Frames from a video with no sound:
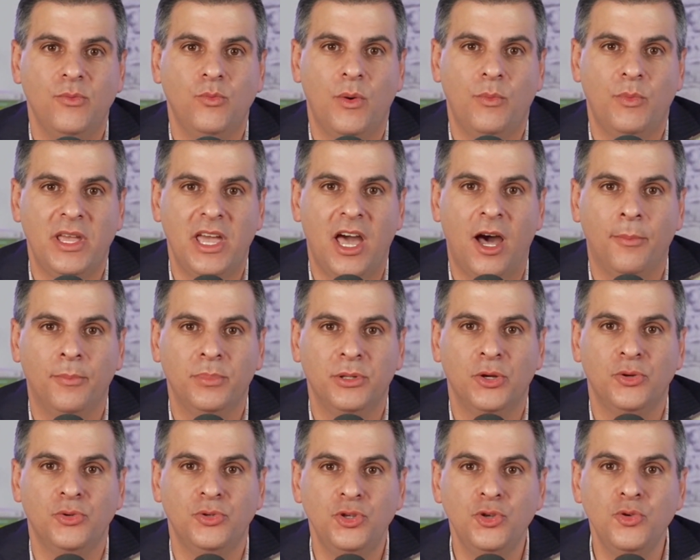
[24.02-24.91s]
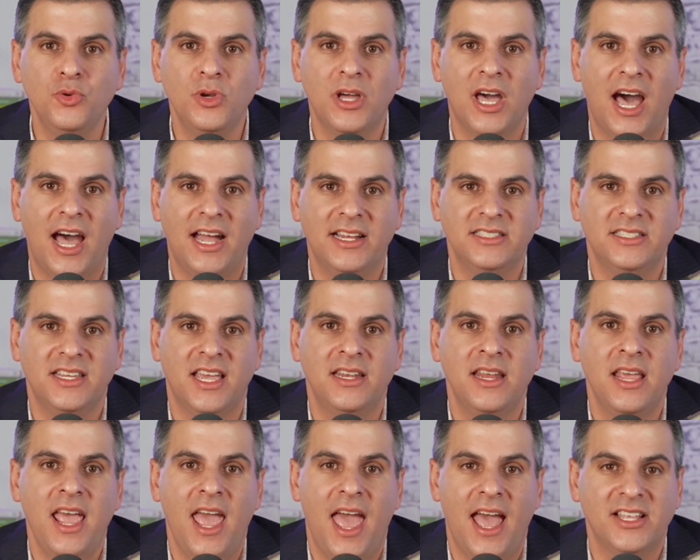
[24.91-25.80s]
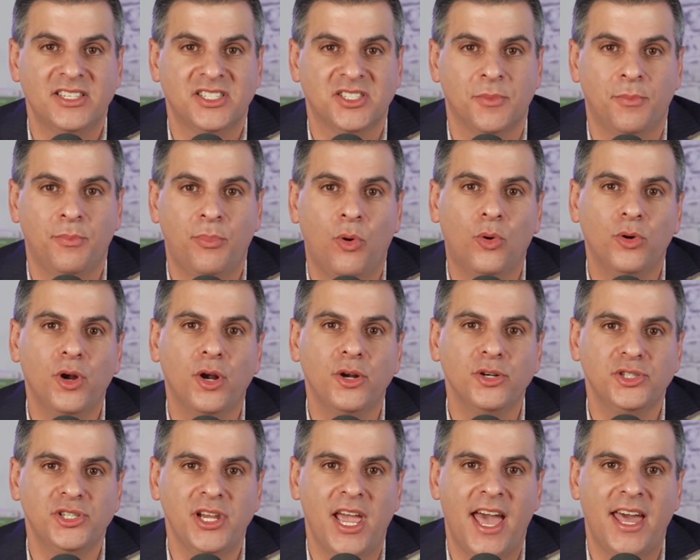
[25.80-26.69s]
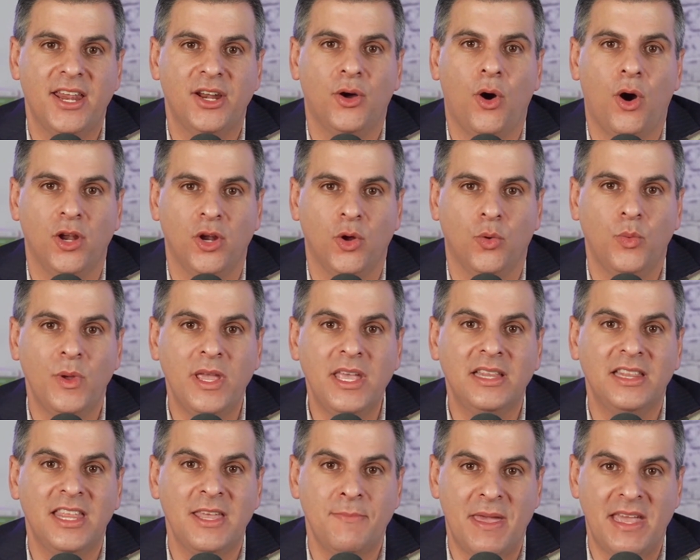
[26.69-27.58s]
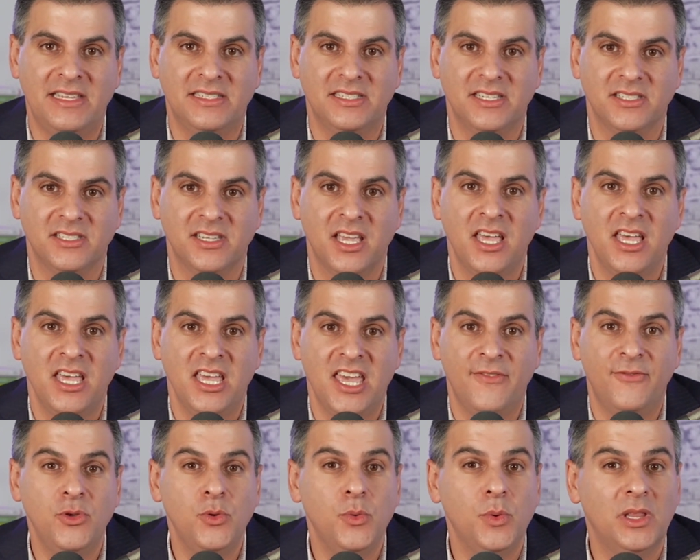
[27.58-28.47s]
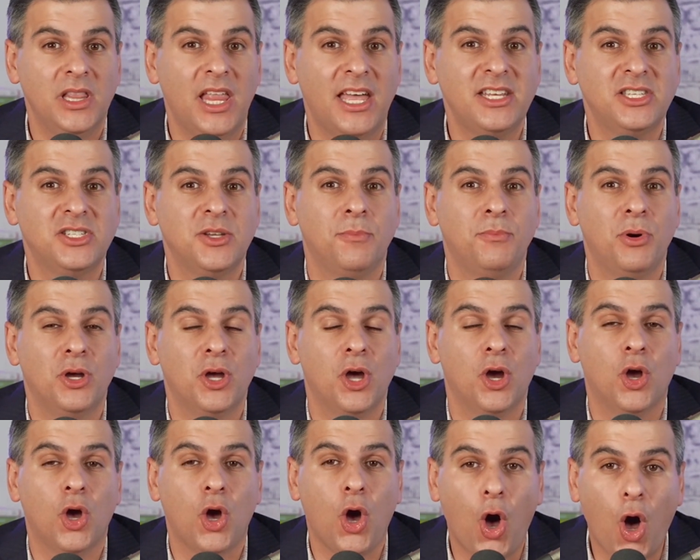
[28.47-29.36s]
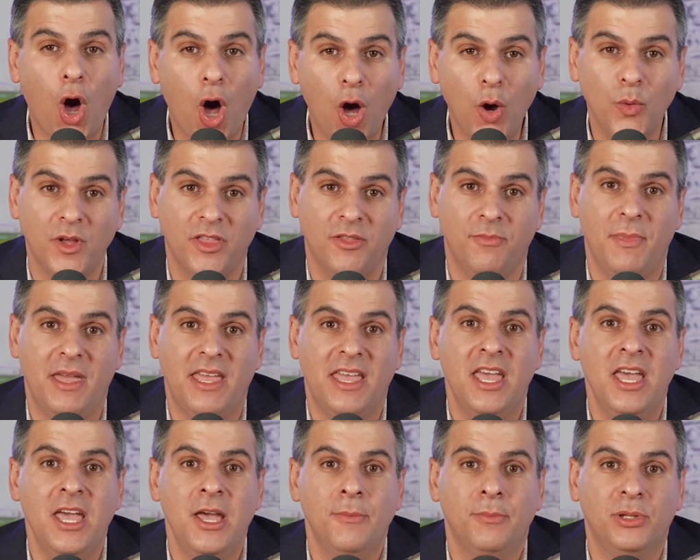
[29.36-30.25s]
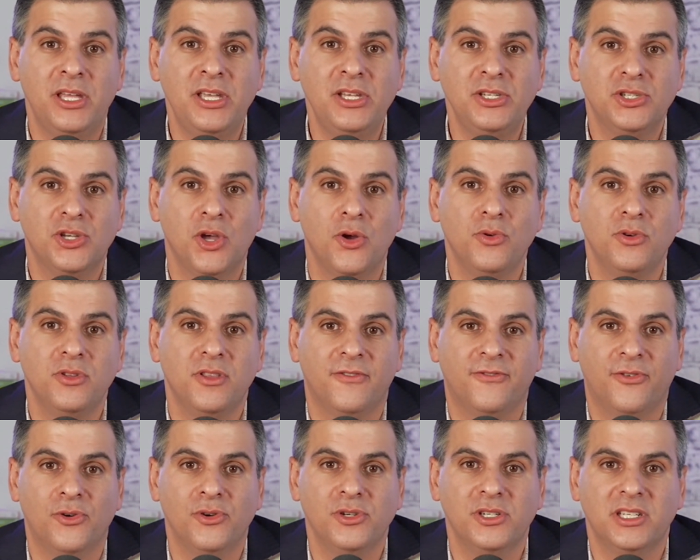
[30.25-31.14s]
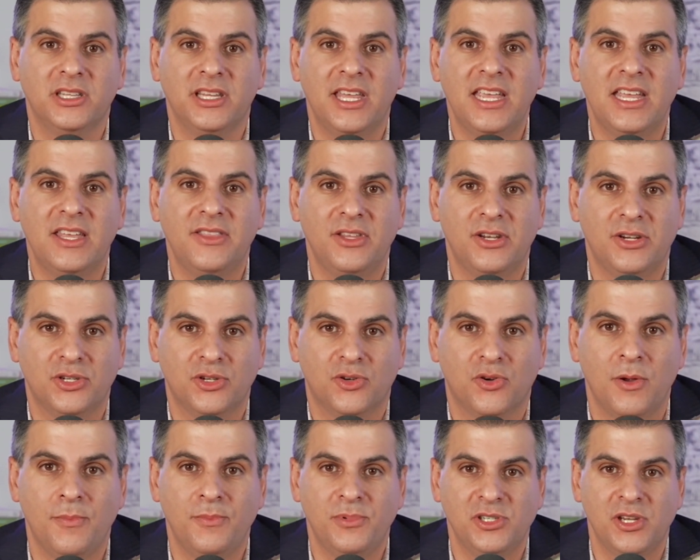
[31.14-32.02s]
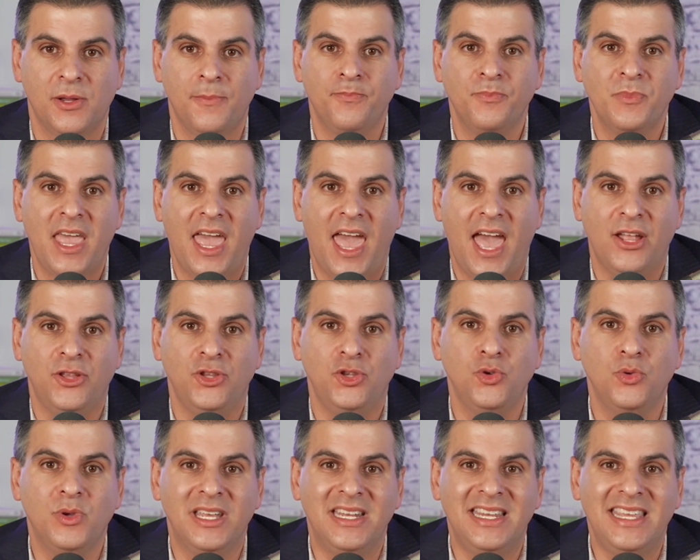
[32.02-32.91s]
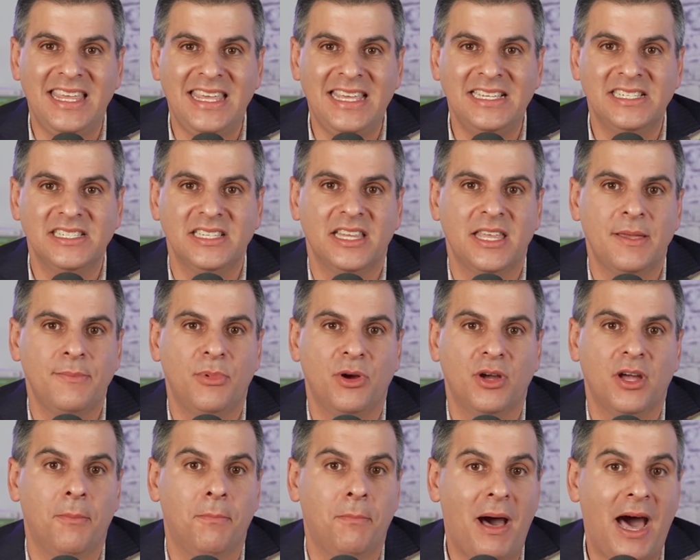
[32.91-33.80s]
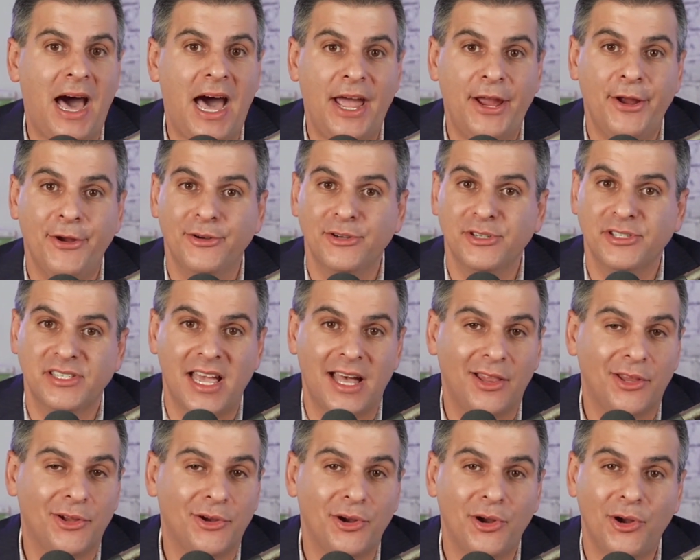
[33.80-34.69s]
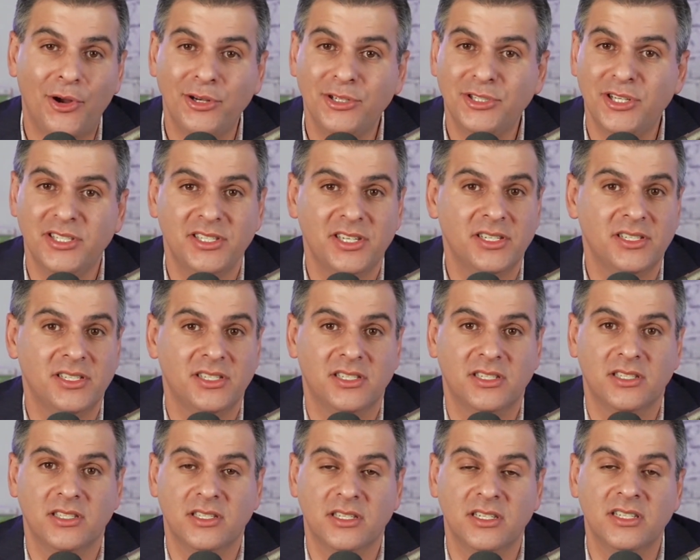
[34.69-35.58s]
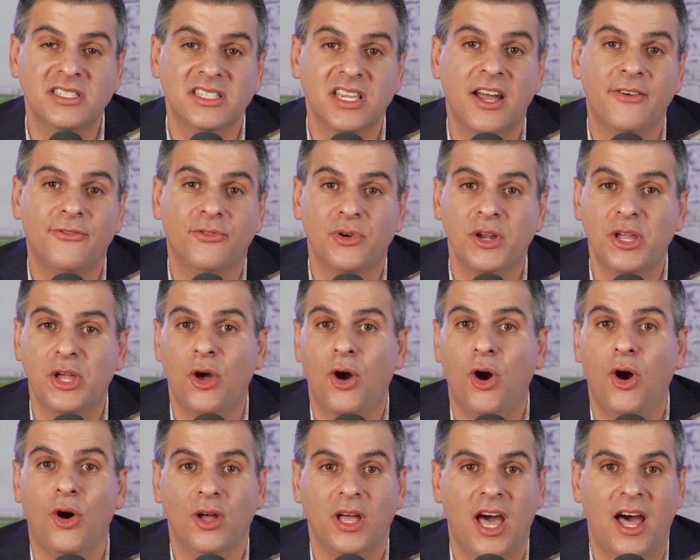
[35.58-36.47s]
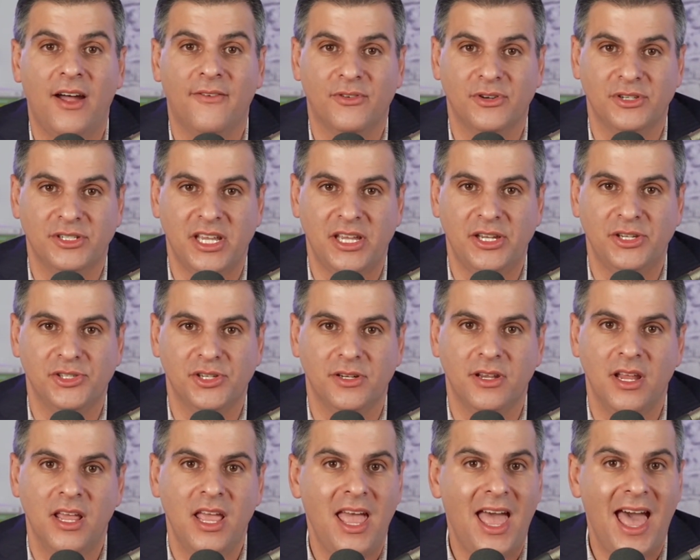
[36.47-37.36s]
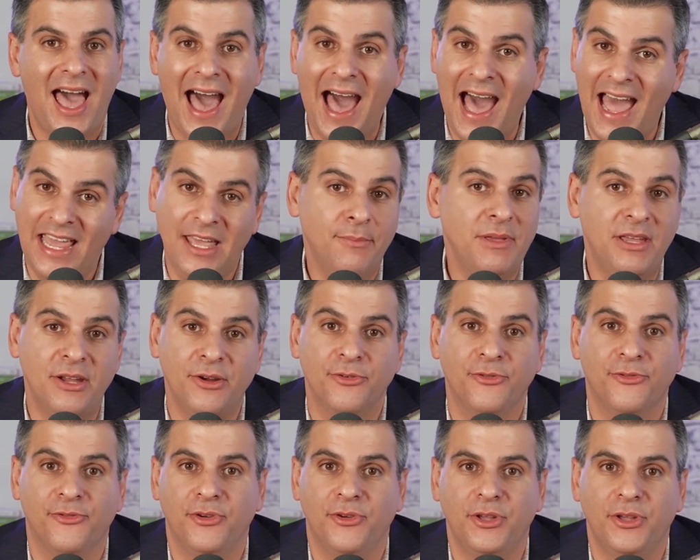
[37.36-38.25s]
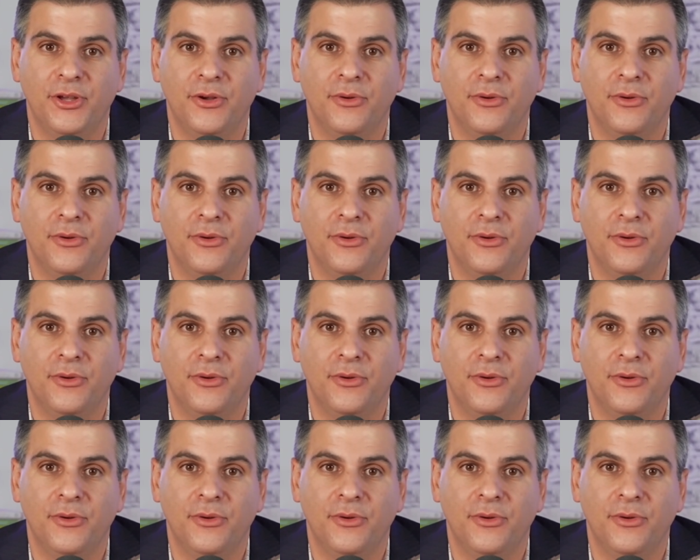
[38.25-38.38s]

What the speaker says: when we upload new content and support our channel on a weekly basis. If you would like to book a call with me, please go to the first link in the description and you can easily book a buyer, seller, or just a discovery call conversation. I am here for you.